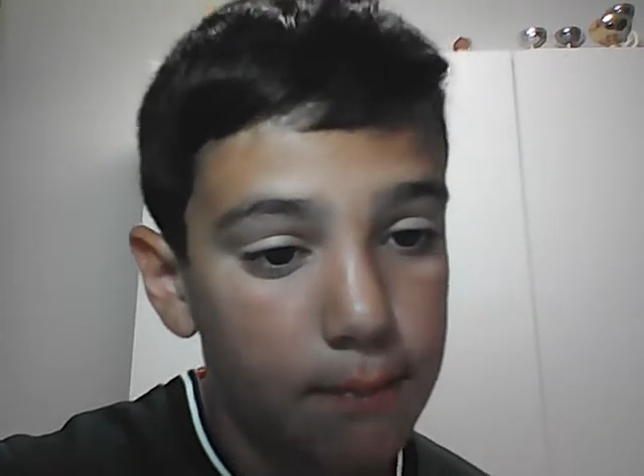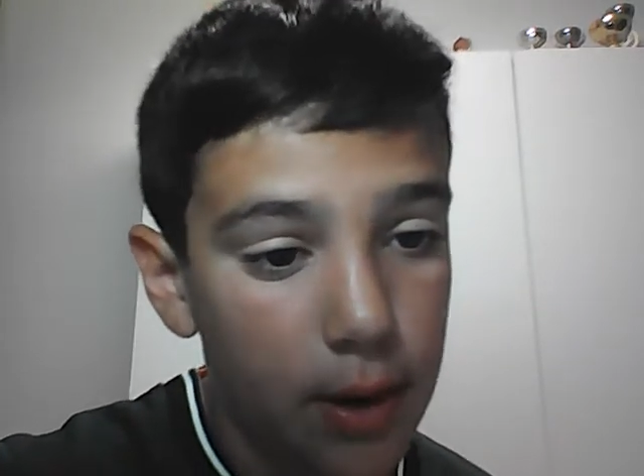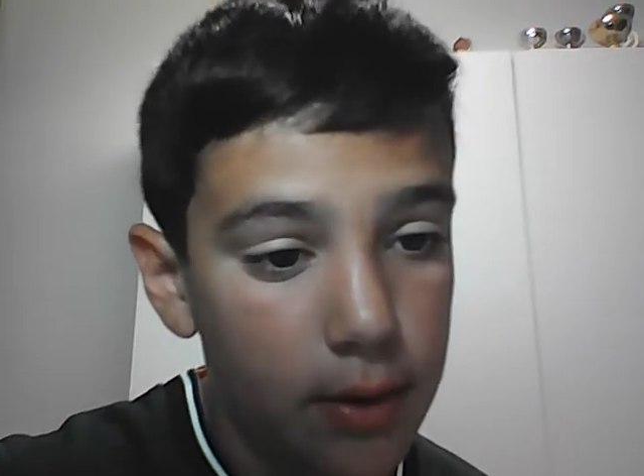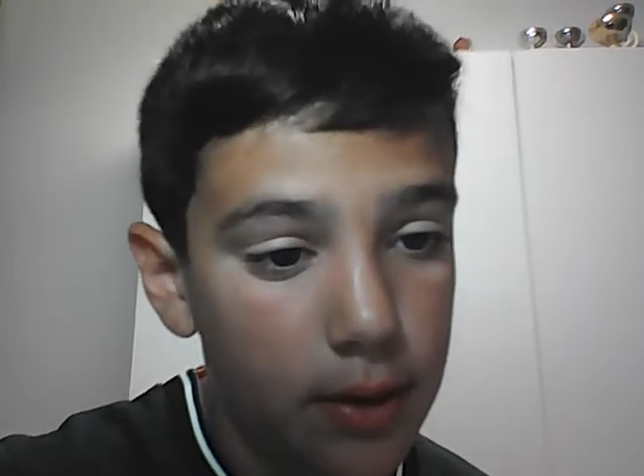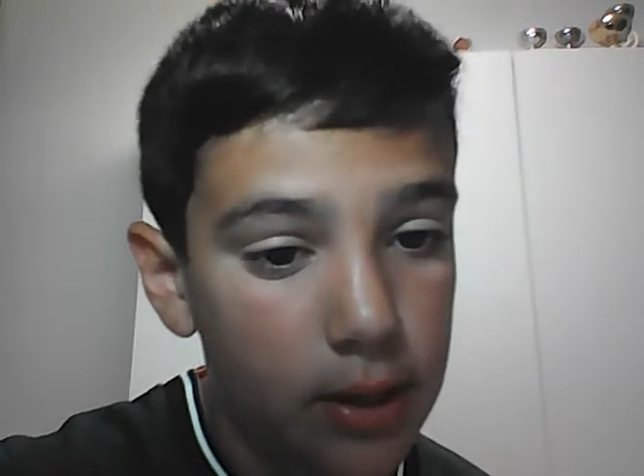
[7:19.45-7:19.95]

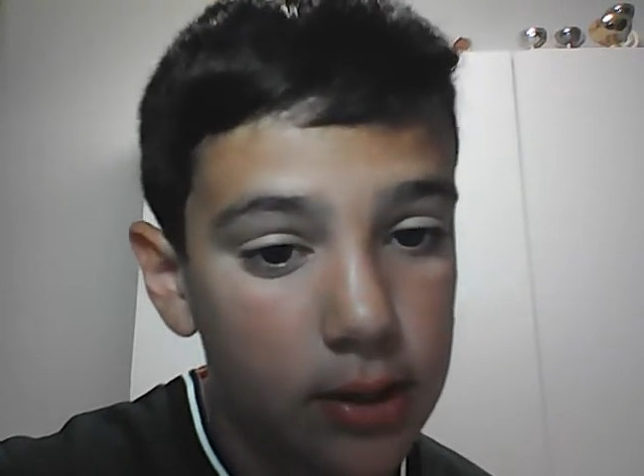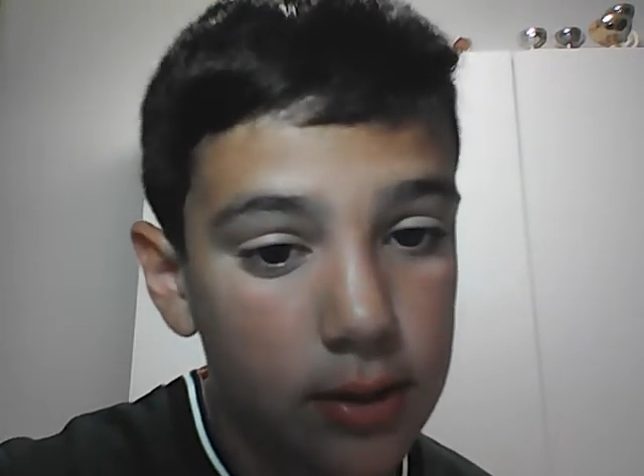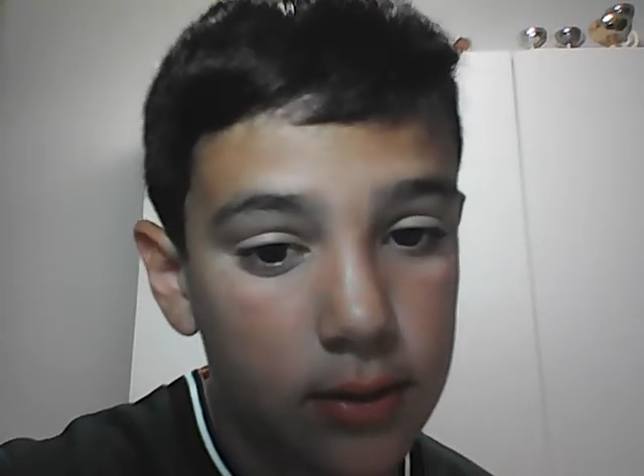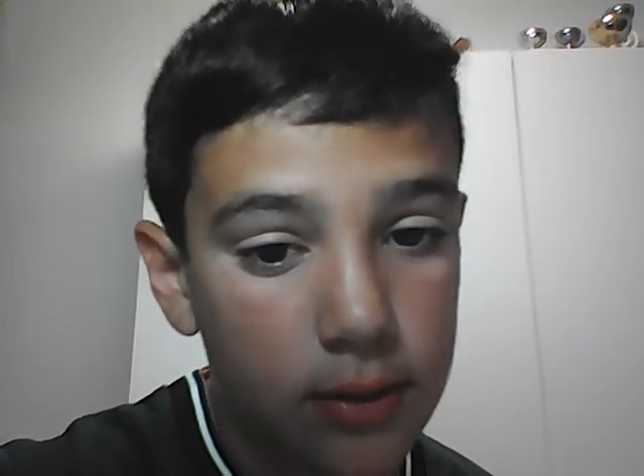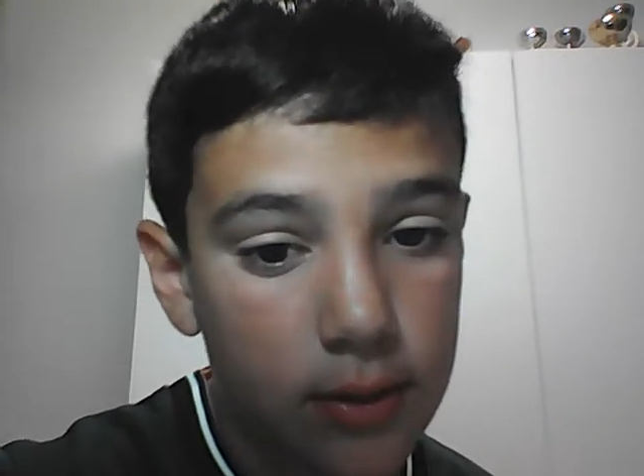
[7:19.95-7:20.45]
permanent.
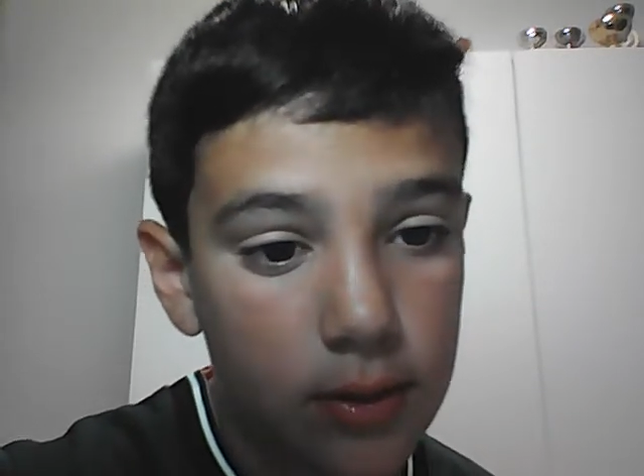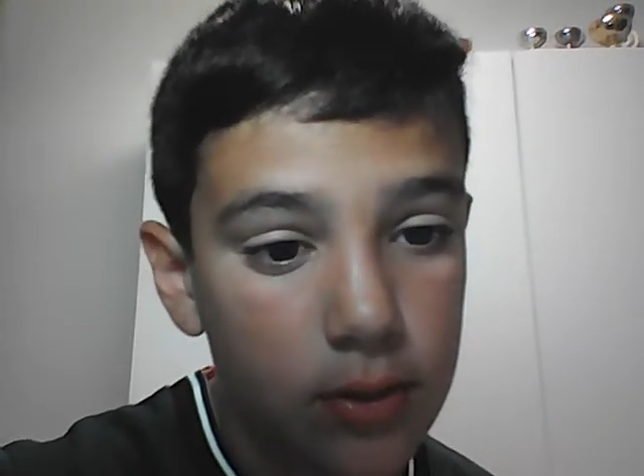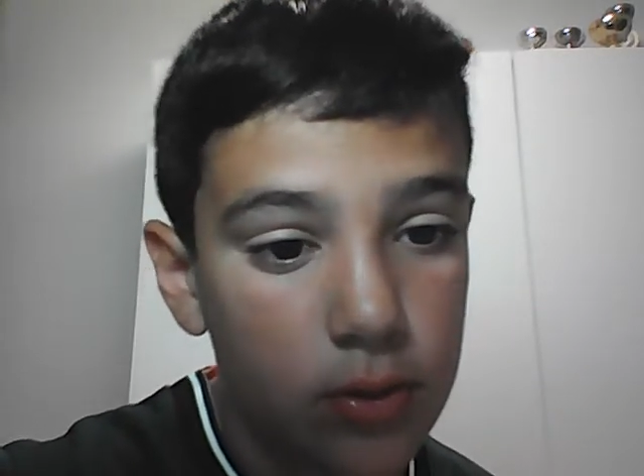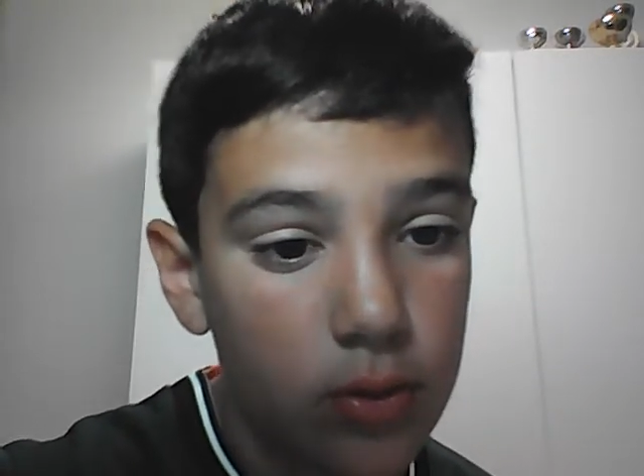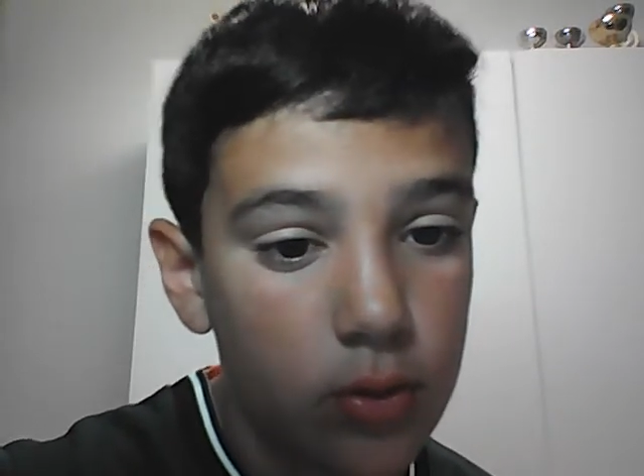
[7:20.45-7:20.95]

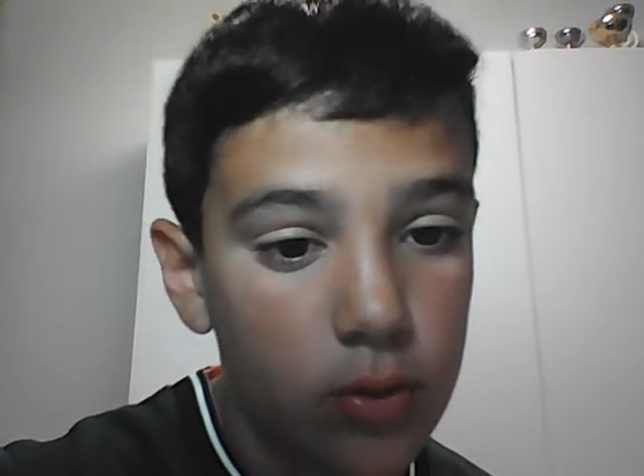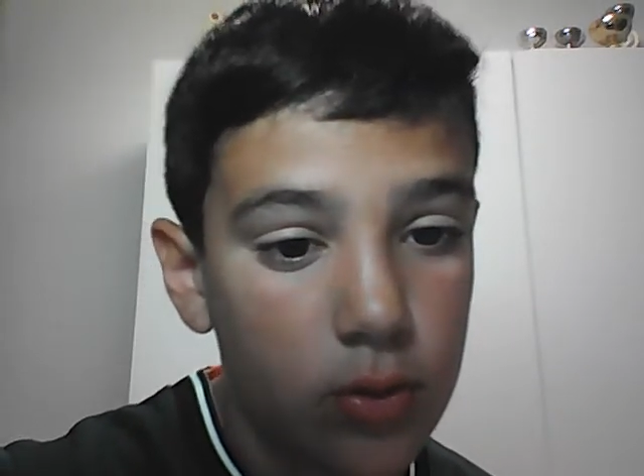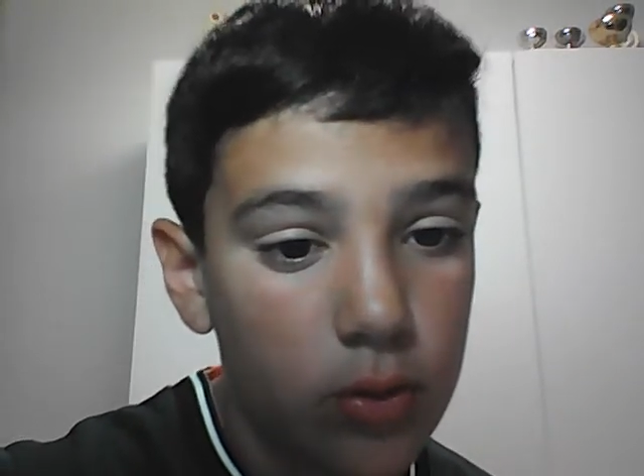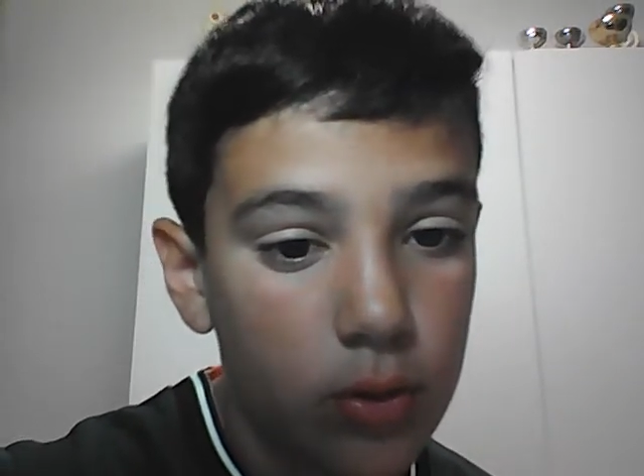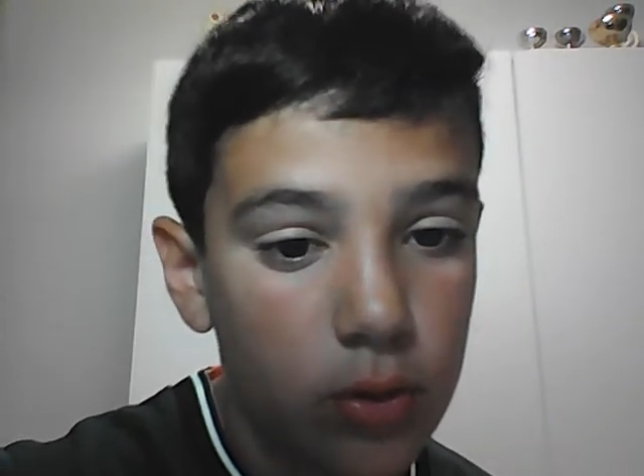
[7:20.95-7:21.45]

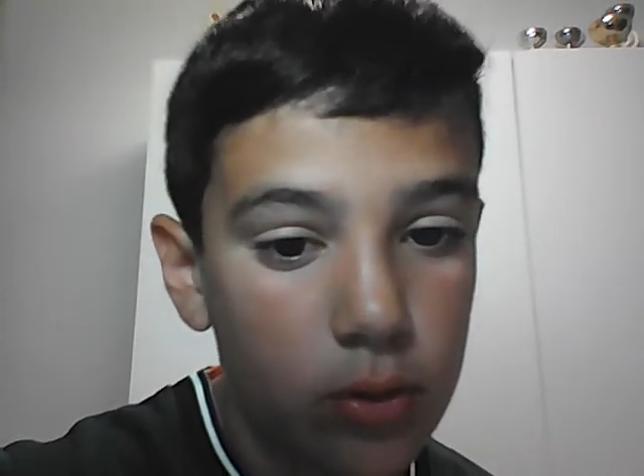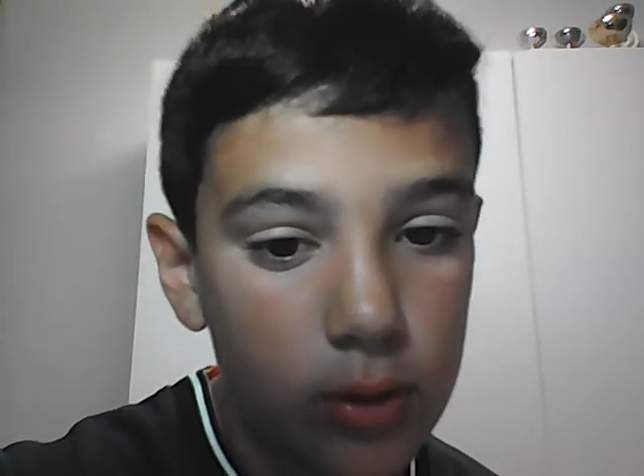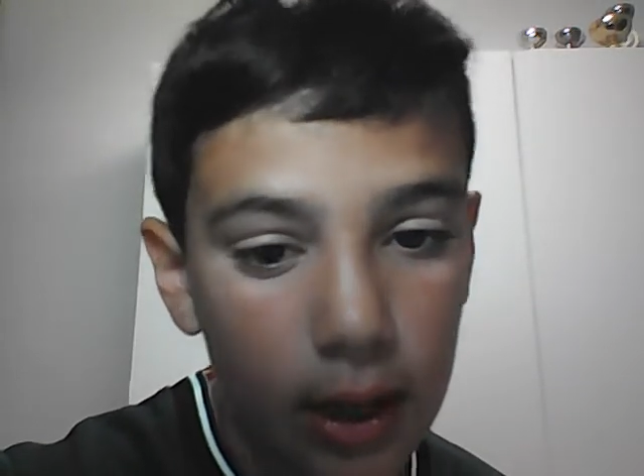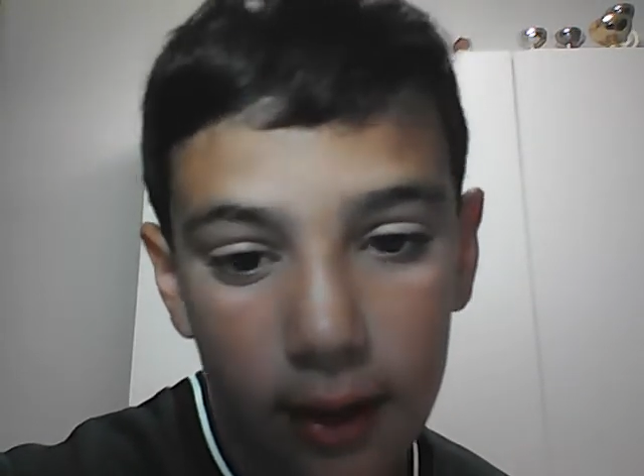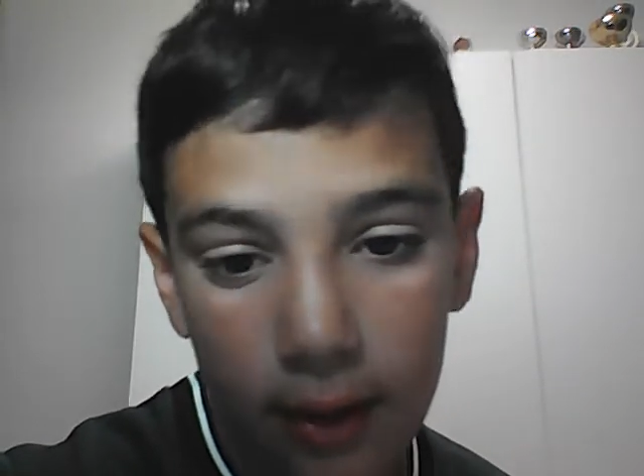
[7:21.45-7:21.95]

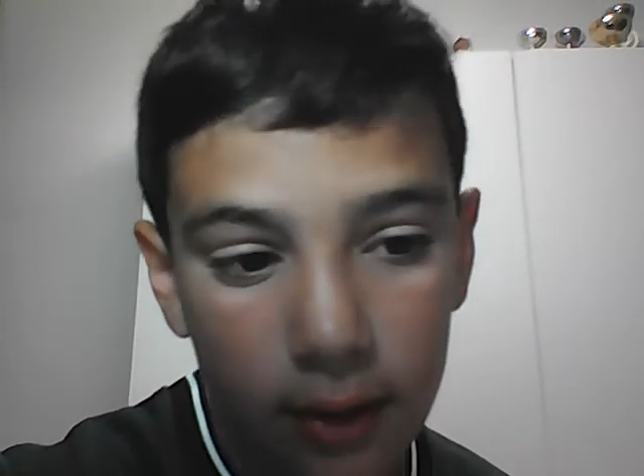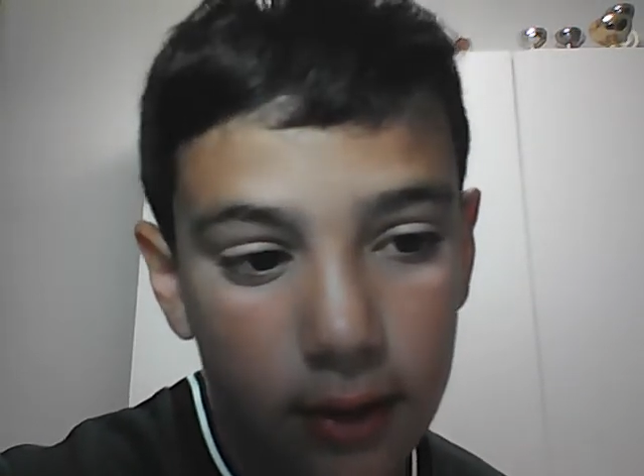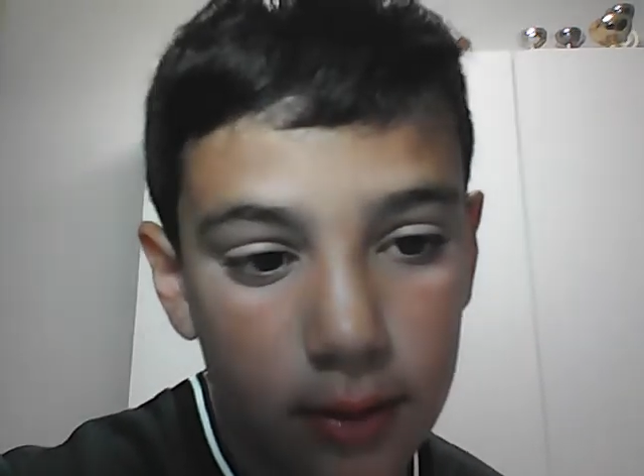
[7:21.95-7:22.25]
Okay.